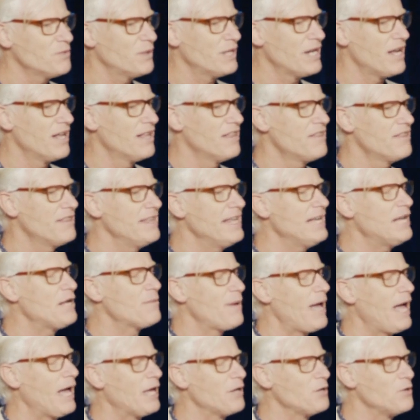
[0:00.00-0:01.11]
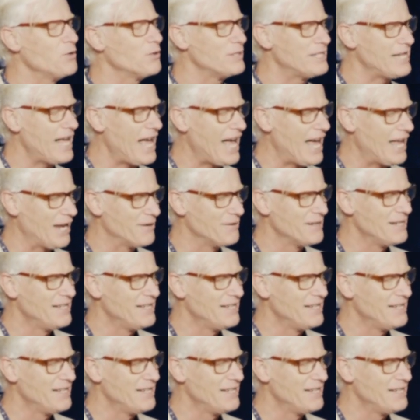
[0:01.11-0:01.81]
want to think about your dad